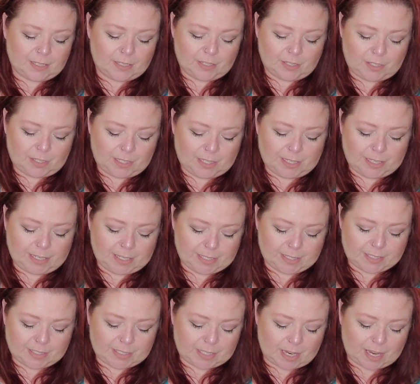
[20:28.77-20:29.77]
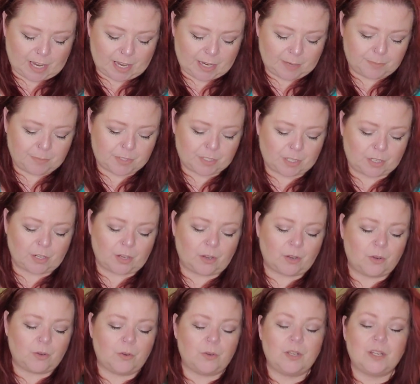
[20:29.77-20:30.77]
it is time to
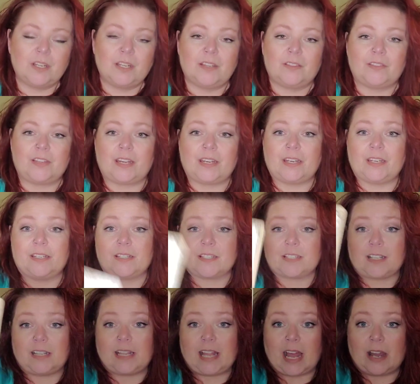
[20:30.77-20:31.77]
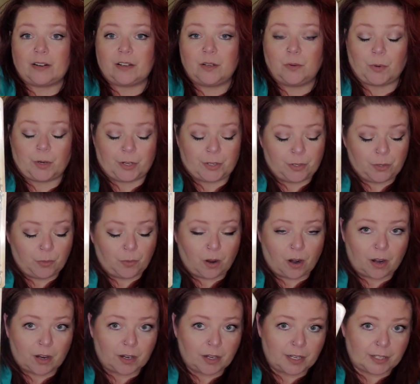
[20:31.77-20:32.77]
go, that it is cloudy where you
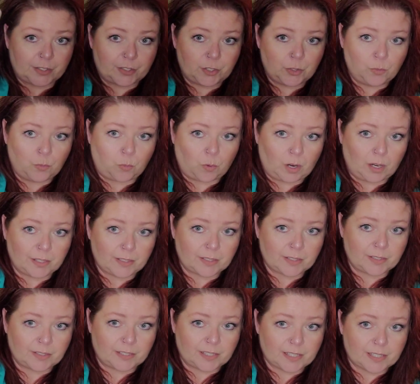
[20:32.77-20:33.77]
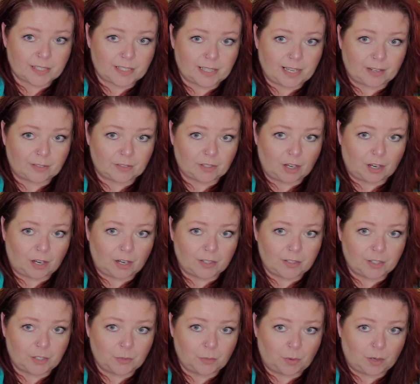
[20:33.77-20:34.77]
are, and you want this cloud gone.
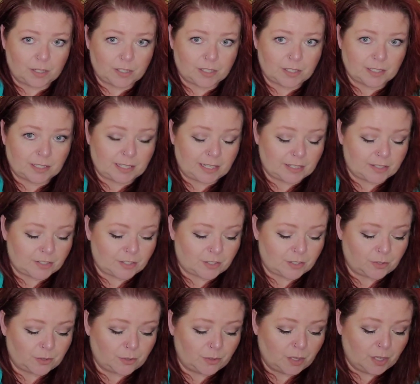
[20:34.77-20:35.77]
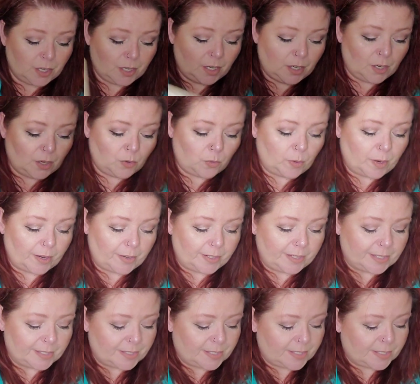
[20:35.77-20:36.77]
You want to get to where
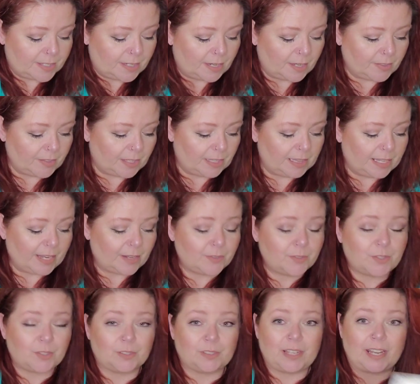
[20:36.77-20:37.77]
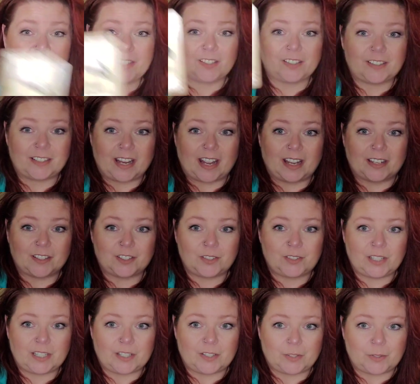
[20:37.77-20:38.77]
it's the clouds are lighter. Yeah, you
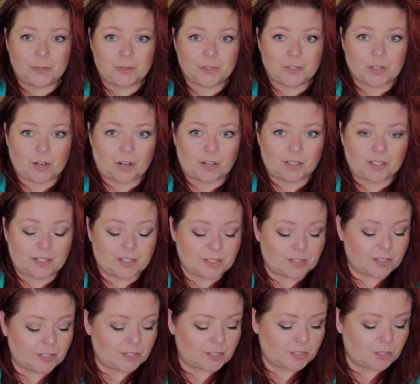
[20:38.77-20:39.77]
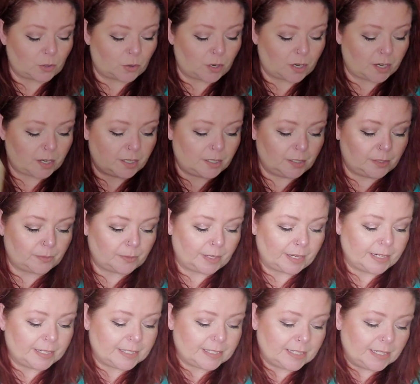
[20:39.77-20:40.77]
need a new start. It's the stork,
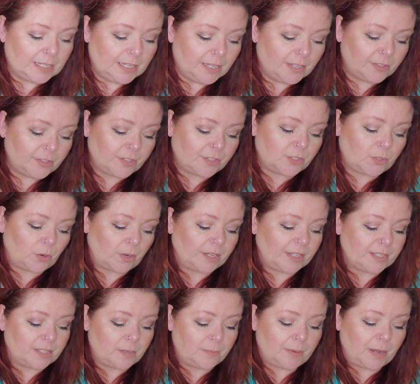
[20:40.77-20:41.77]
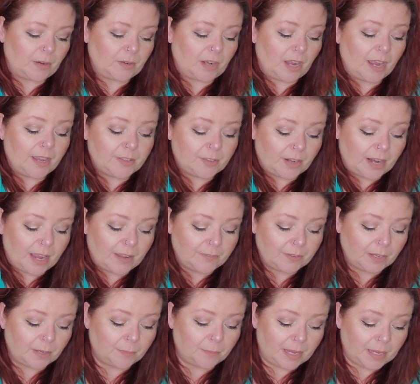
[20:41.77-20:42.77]
right? The stork is about either having
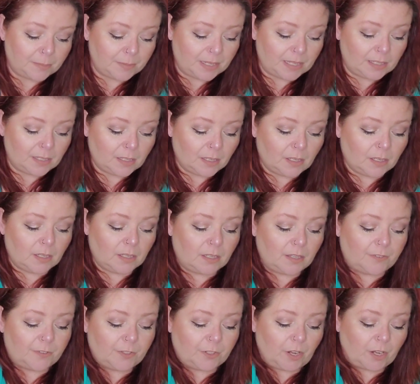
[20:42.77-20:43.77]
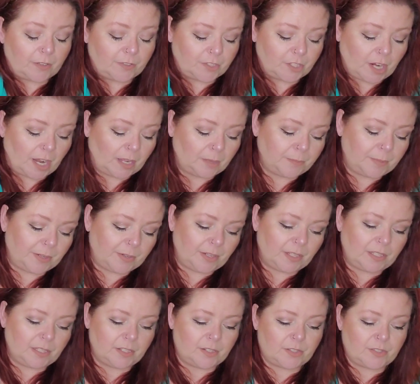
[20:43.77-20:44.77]
a baby. If you're not of childbearing
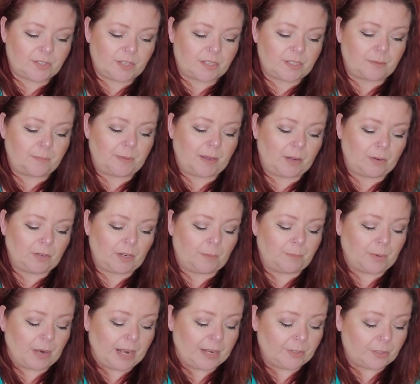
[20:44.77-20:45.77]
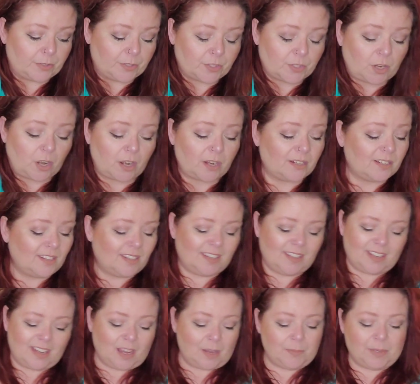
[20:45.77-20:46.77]
years, it's about a brand new start.
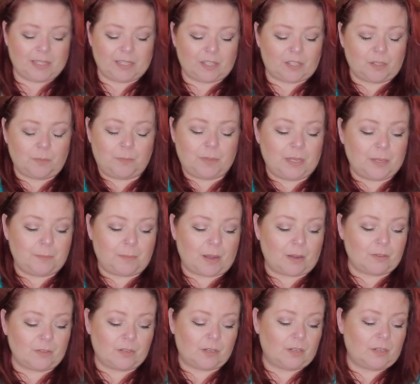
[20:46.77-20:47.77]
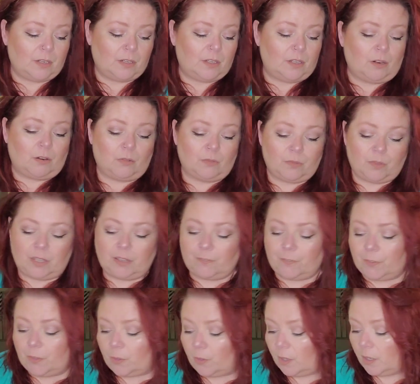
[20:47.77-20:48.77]
I mean, it could be about, you know, if
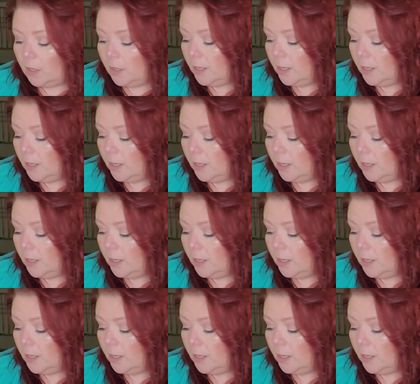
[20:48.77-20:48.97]
you're